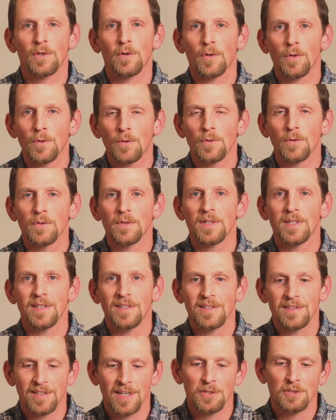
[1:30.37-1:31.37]

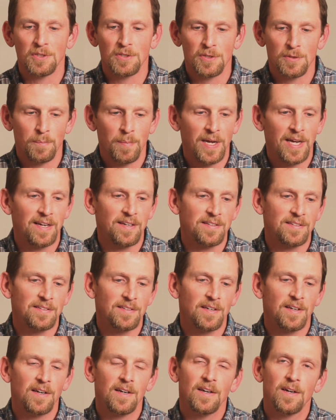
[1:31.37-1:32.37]
hold such a space